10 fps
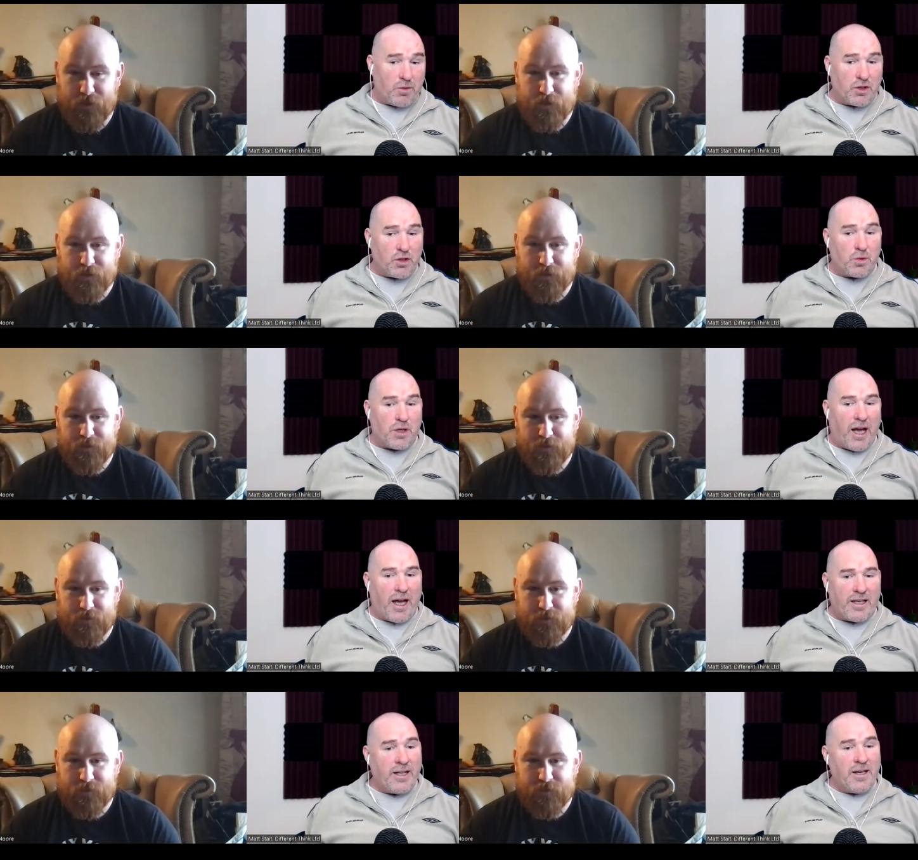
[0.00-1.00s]
Speaker 1: here in the
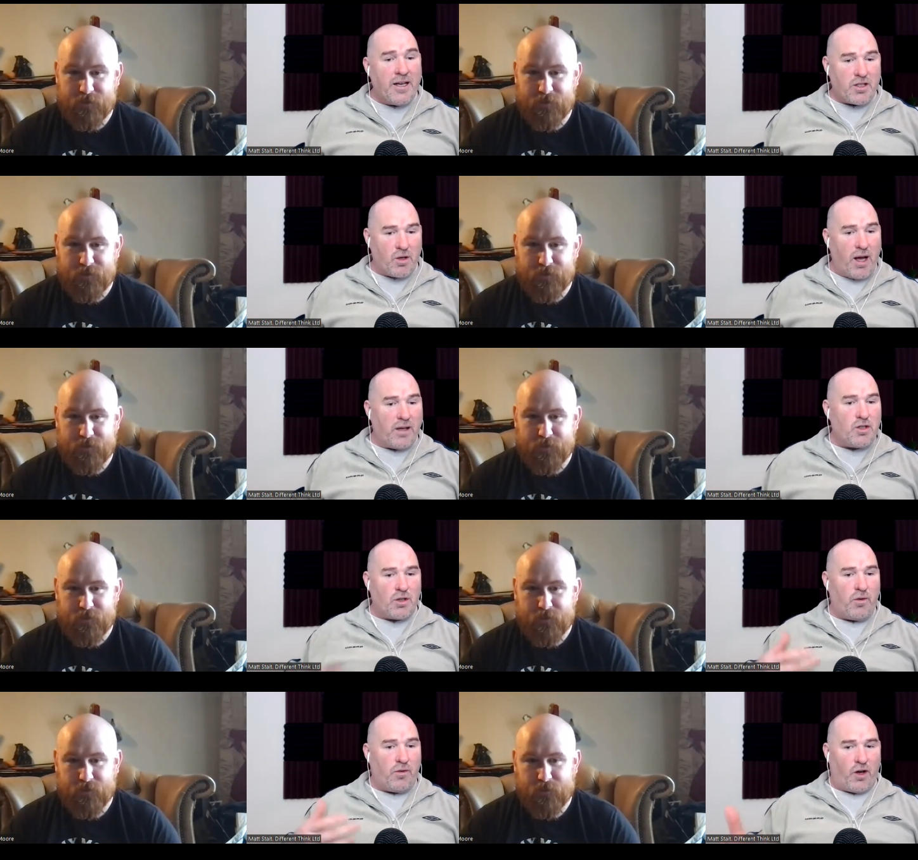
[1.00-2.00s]
uk so how did
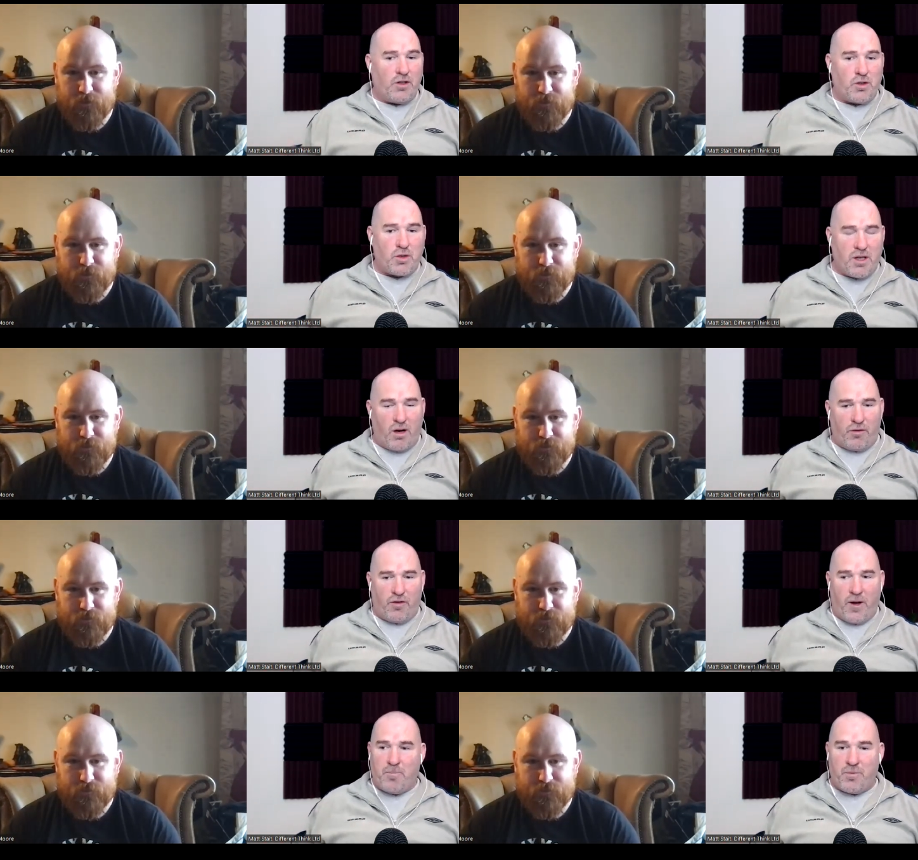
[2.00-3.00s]
you find
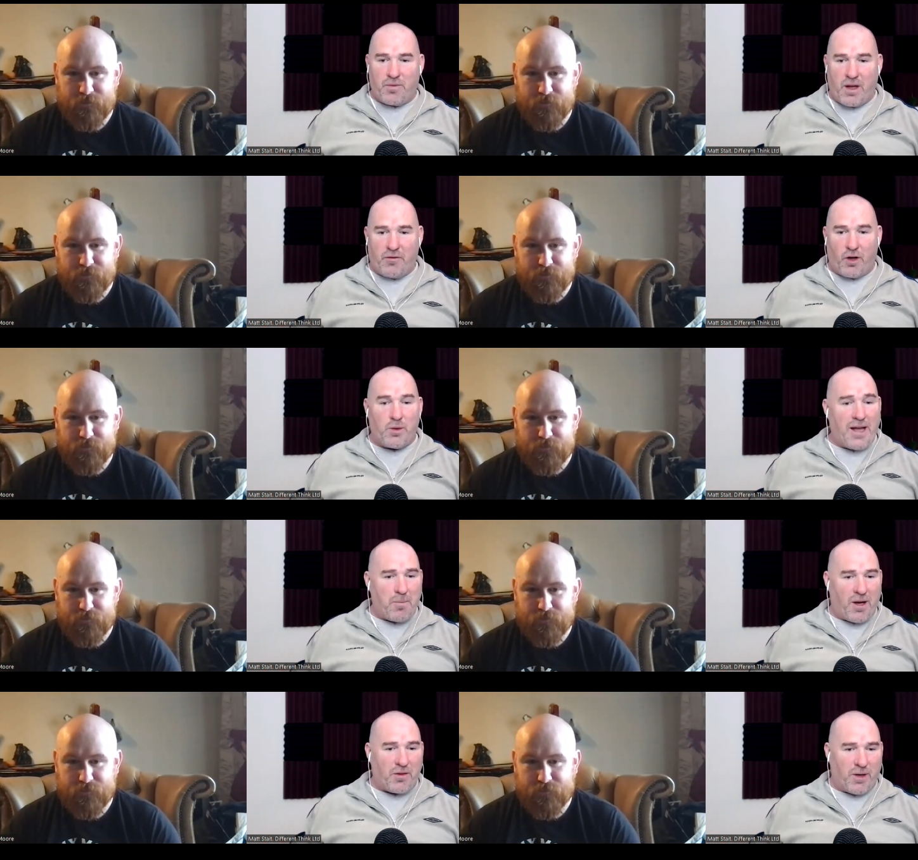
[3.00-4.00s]
yourself um, following
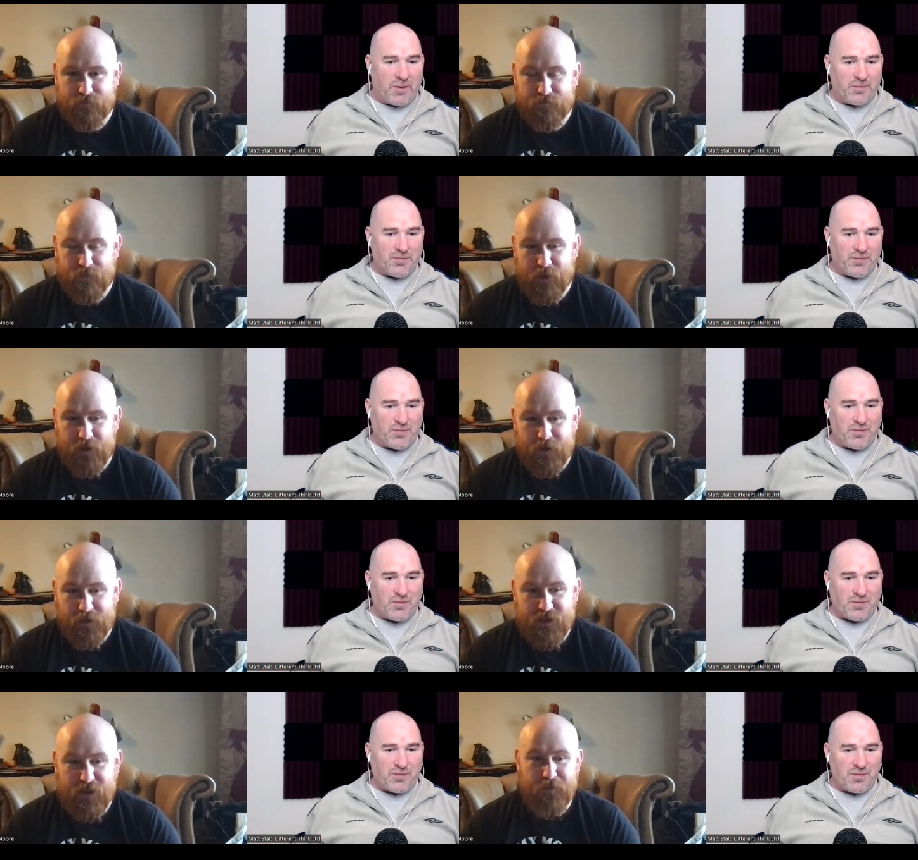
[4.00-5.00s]
that pathway
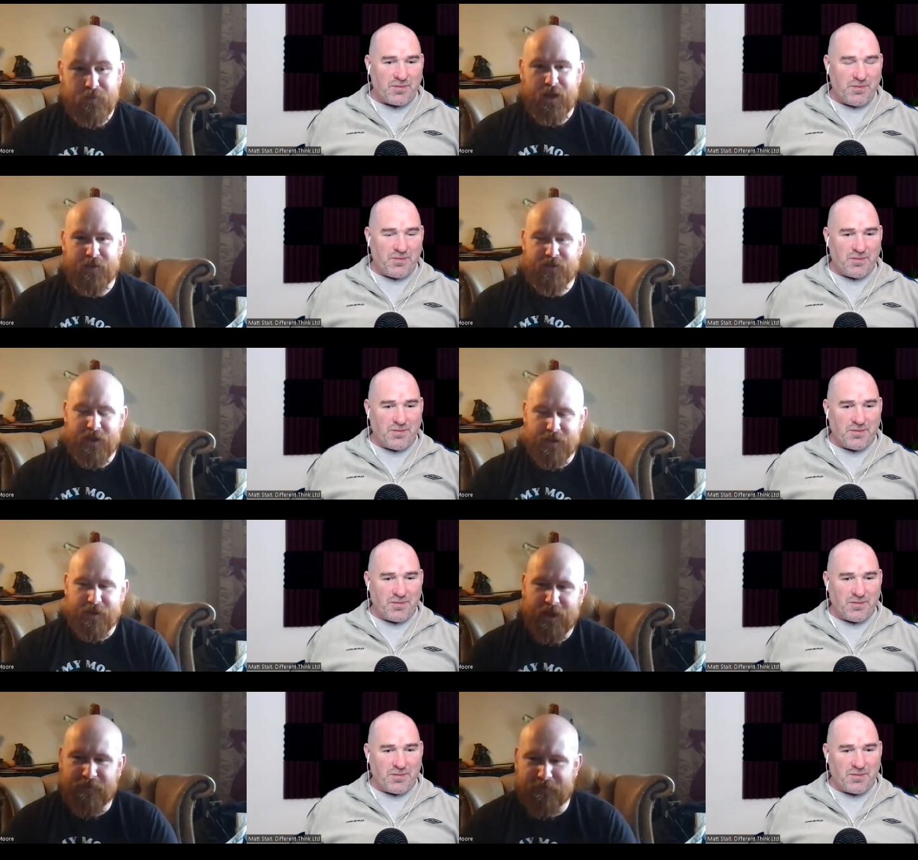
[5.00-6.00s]
Speaker 2: so i think
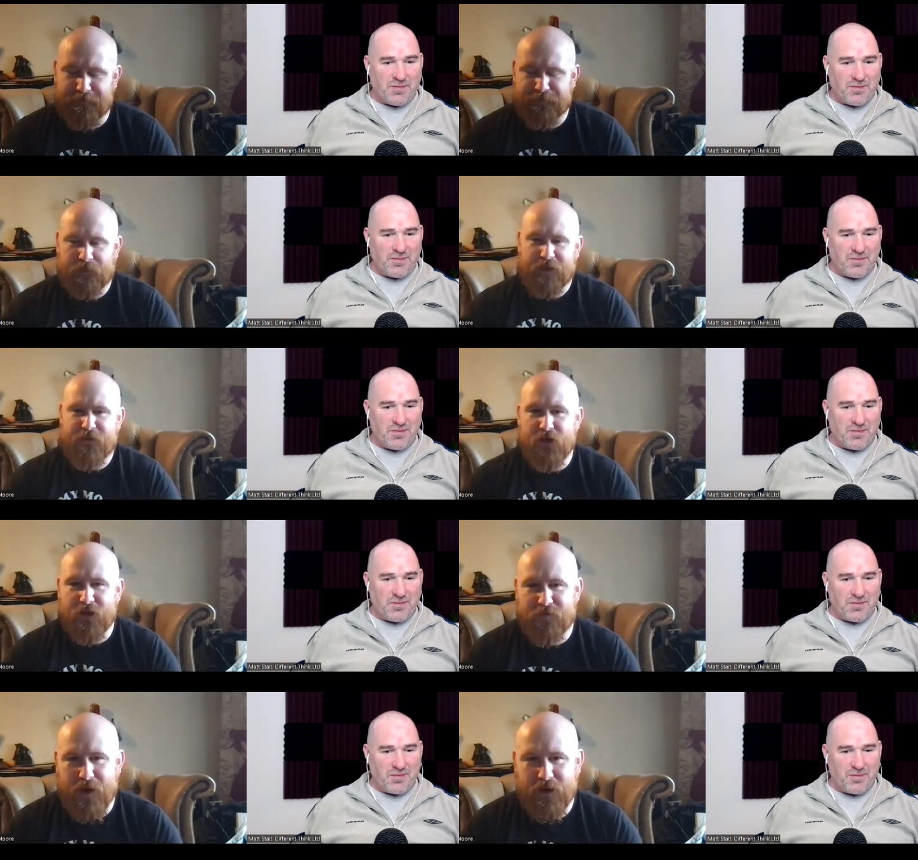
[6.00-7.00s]
if if you
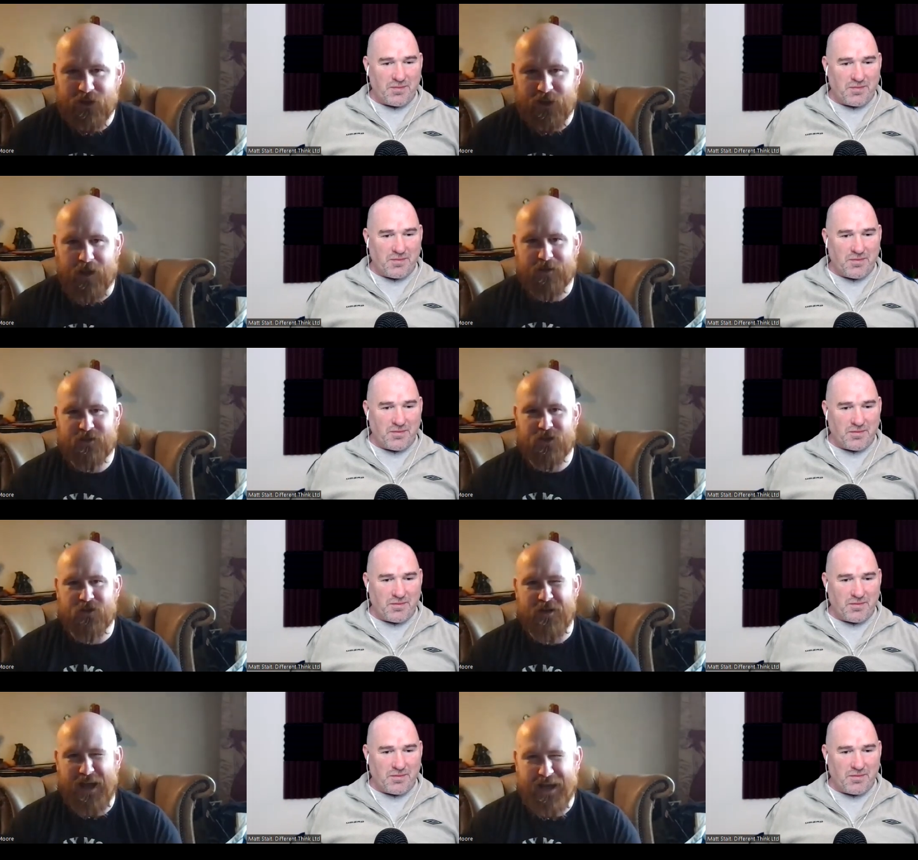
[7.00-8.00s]
love martial arts
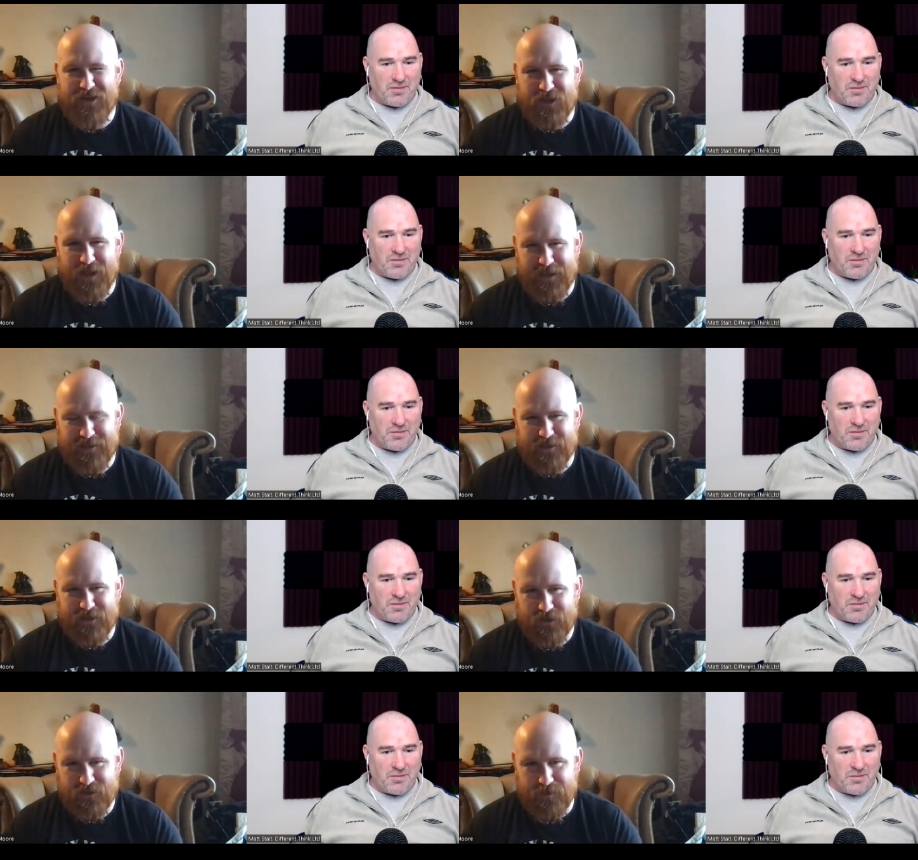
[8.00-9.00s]
you're an educated
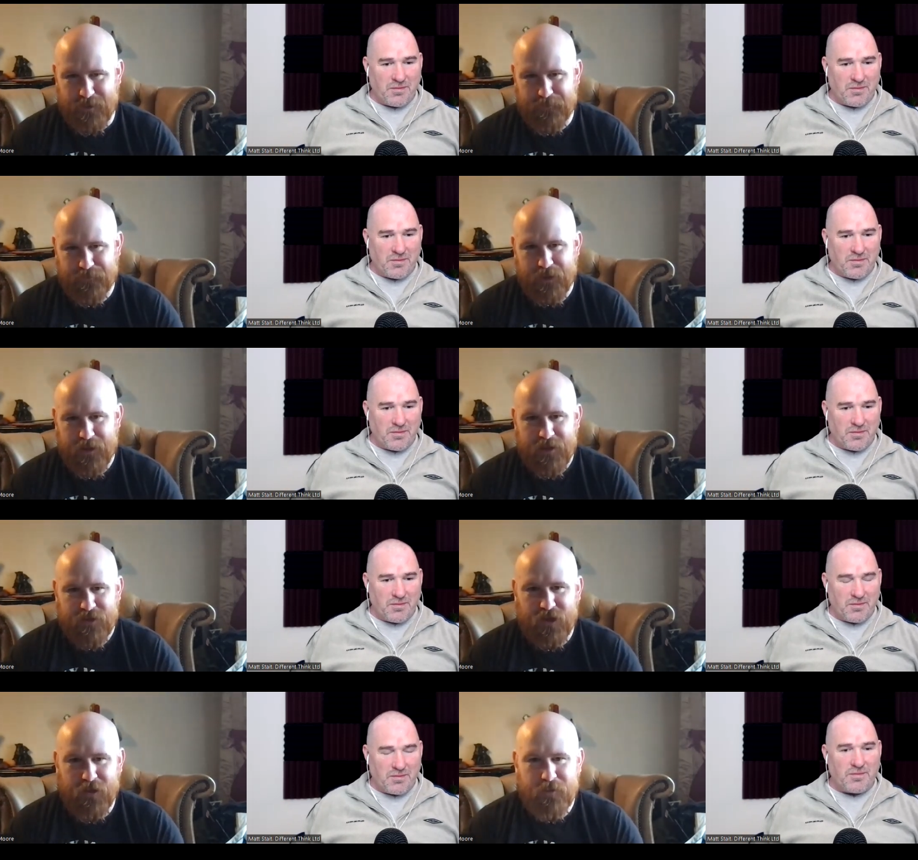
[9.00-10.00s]
customer
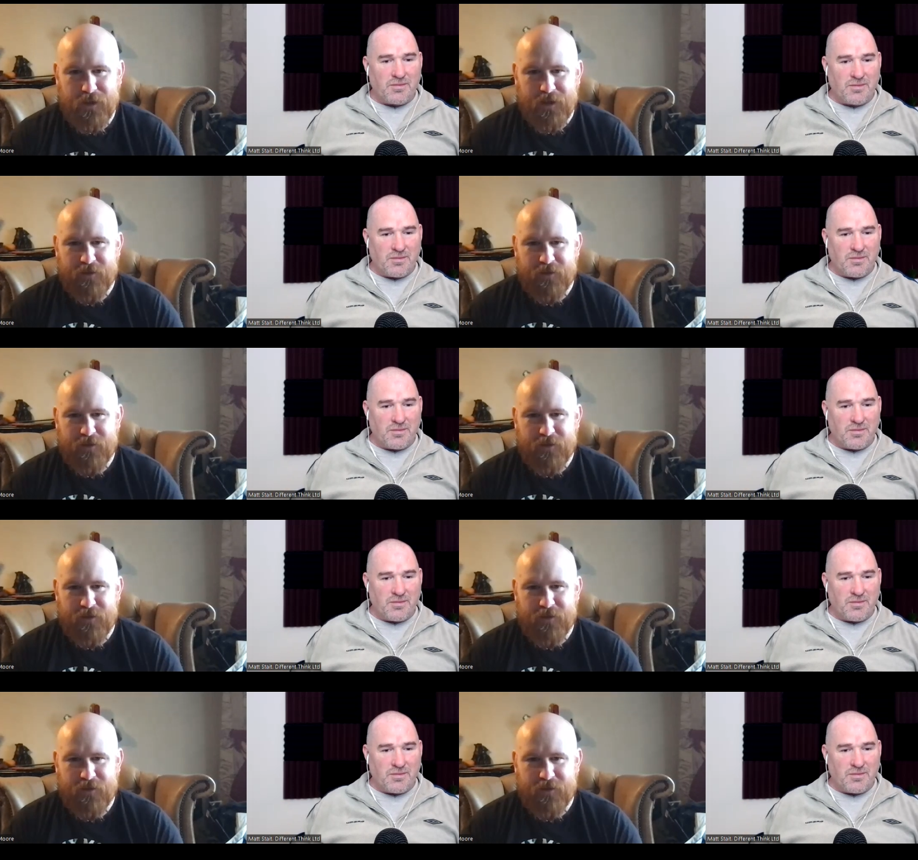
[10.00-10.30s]
so